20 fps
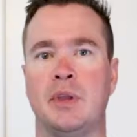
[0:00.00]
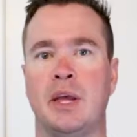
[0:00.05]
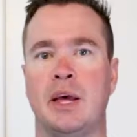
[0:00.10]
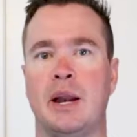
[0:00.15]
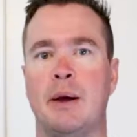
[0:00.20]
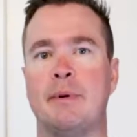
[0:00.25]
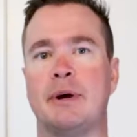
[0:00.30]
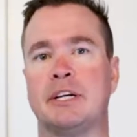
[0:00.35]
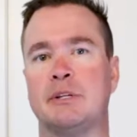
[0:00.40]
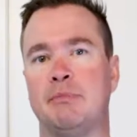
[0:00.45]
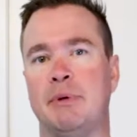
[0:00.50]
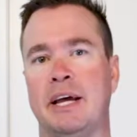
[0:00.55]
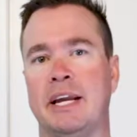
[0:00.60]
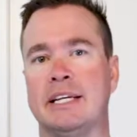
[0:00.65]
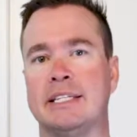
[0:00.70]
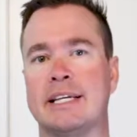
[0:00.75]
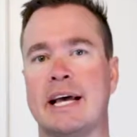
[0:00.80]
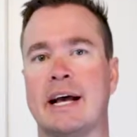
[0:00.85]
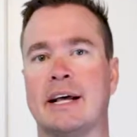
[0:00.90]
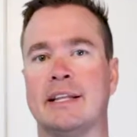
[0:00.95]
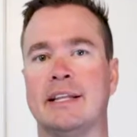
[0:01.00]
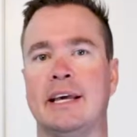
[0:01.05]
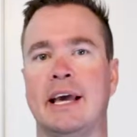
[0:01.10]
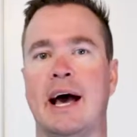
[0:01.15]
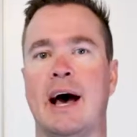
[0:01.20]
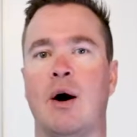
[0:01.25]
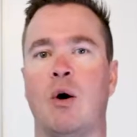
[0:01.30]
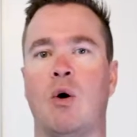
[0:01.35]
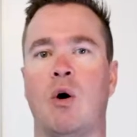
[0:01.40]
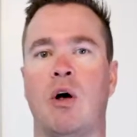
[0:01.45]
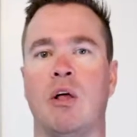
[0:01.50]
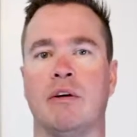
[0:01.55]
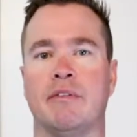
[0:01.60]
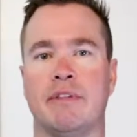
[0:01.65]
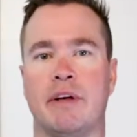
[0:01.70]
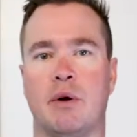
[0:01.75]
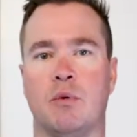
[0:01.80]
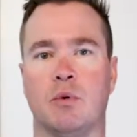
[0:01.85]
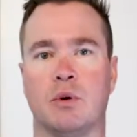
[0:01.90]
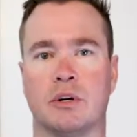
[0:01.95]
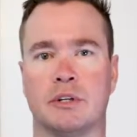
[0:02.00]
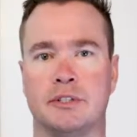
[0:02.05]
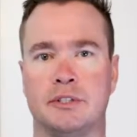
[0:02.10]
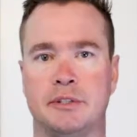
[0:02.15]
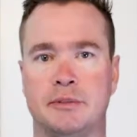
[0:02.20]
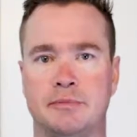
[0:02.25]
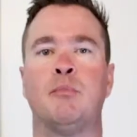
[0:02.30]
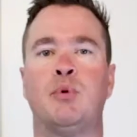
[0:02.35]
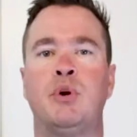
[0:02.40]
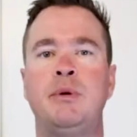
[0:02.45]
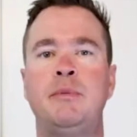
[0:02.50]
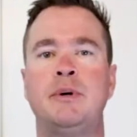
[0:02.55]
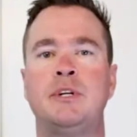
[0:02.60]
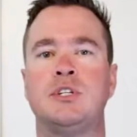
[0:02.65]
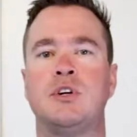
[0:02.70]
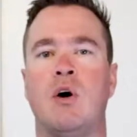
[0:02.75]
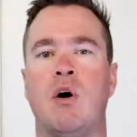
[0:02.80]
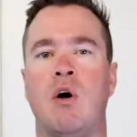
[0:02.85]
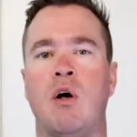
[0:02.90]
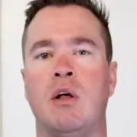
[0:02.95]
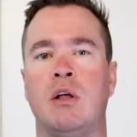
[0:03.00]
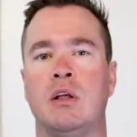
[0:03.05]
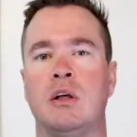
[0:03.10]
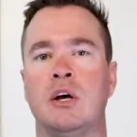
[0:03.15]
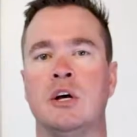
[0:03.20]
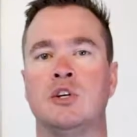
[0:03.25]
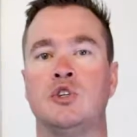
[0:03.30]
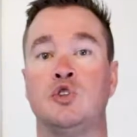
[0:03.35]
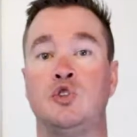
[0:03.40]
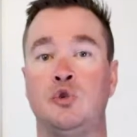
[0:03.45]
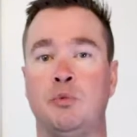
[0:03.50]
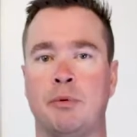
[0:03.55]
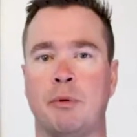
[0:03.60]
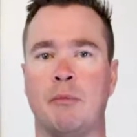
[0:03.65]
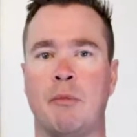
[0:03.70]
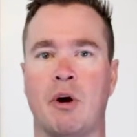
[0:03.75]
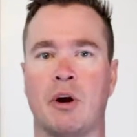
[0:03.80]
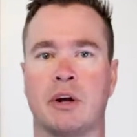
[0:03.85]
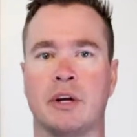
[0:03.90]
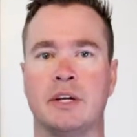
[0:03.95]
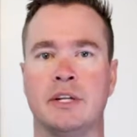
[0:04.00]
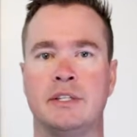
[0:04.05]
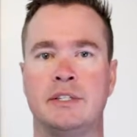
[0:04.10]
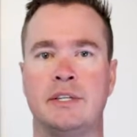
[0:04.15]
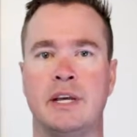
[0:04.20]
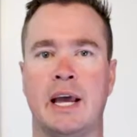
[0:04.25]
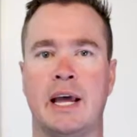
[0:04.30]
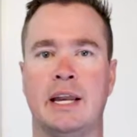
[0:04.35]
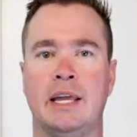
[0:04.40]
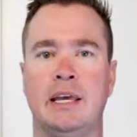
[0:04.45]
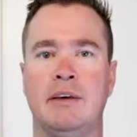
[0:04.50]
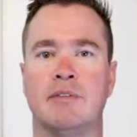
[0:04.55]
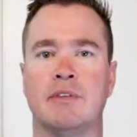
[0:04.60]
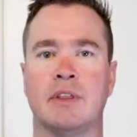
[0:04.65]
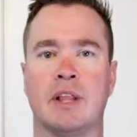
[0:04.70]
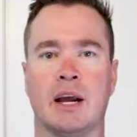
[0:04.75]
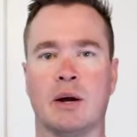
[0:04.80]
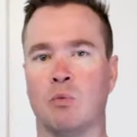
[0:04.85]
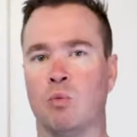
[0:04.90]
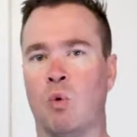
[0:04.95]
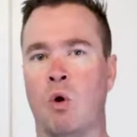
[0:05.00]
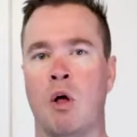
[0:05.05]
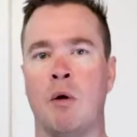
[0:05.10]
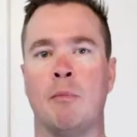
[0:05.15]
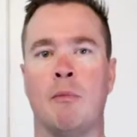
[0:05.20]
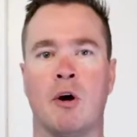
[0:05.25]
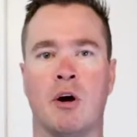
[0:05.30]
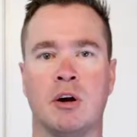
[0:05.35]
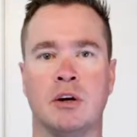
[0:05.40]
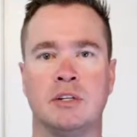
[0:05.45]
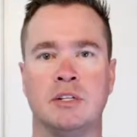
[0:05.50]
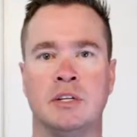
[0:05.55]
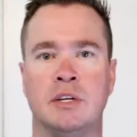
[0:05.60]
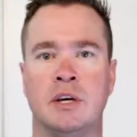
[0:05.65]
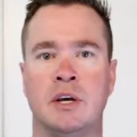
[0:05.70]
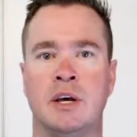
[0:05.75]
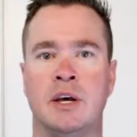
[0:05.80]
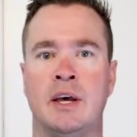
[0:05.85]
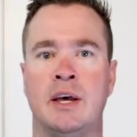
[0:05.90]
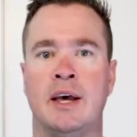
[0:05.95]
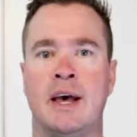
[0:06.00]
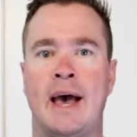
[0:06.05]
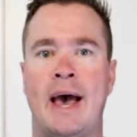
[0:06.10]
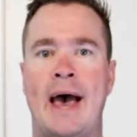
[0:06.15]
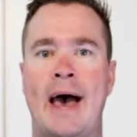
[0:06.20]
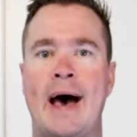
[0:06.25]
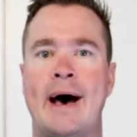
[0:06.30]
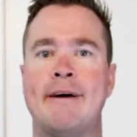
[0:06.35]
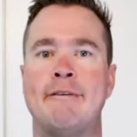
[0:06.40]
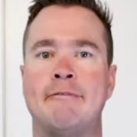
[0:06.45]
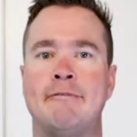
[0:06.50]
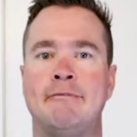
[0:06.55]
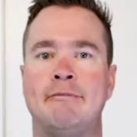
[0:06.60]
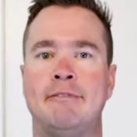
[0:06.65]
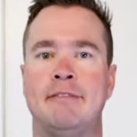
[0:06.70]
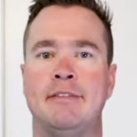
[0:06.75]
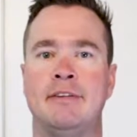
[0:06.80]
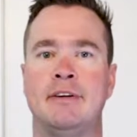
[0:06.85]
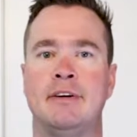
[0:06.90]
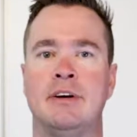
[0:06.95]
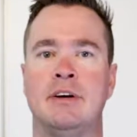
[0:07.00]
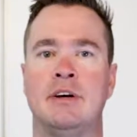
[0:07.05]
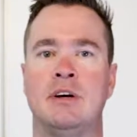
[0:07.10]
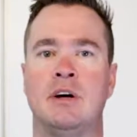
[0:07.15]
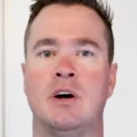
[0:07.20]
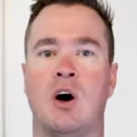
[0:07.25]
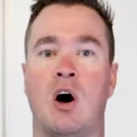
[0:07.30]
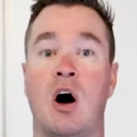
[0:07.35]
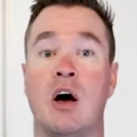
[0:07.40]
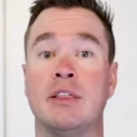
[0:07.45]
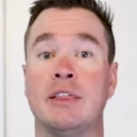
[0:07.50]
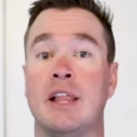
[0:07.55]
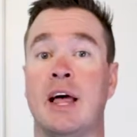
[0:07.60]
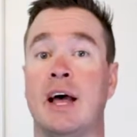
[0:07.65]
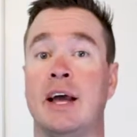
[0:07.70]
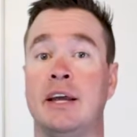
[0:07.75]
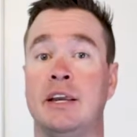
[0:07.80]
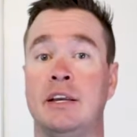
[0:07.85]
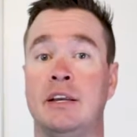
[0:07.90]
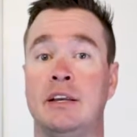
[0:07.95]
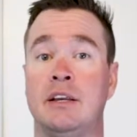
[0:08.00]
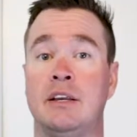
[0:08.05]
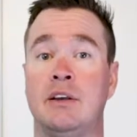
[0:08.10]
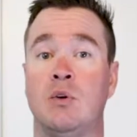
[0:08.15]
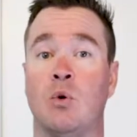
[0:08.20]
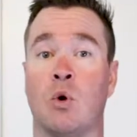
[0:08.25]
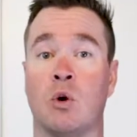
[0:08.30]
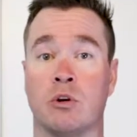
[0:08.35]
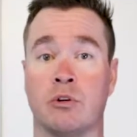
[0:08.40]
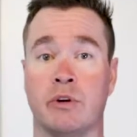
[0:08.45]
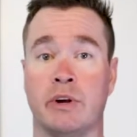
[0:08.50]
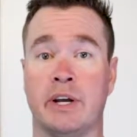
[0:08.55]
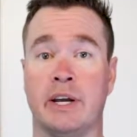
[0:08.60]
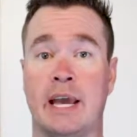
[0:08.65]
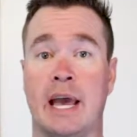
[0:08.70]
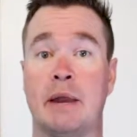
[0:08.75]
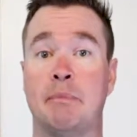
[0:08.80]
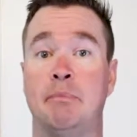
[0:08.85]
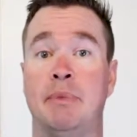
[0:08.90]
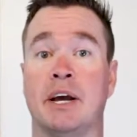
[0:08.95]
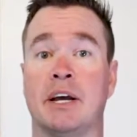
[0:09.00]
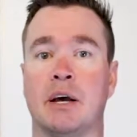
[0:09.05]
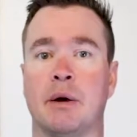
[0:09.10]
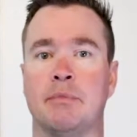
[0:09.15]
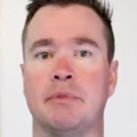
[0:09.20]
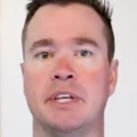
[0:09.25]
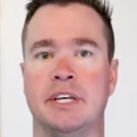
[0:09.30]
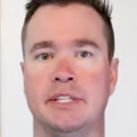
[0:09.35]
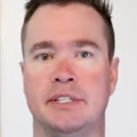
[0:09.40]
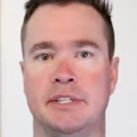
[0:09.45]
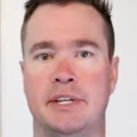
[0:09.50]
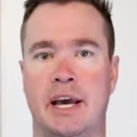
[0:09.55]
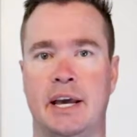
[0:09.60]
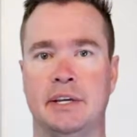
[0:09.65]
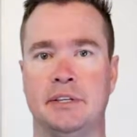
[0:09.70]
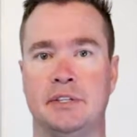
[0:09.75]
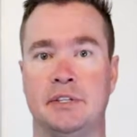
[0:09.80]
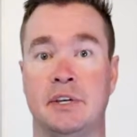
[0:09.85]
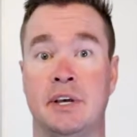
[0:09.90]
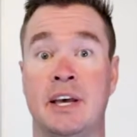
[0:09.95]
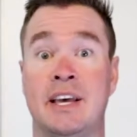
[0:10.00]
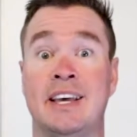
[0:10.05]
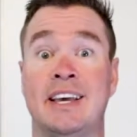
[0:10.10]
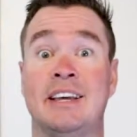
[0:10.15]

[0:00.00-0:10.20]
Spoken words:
And I'm going to explain exactly how all of that works. Pretty much all supermarkets and even like Walmart have online ordering and pickup these days.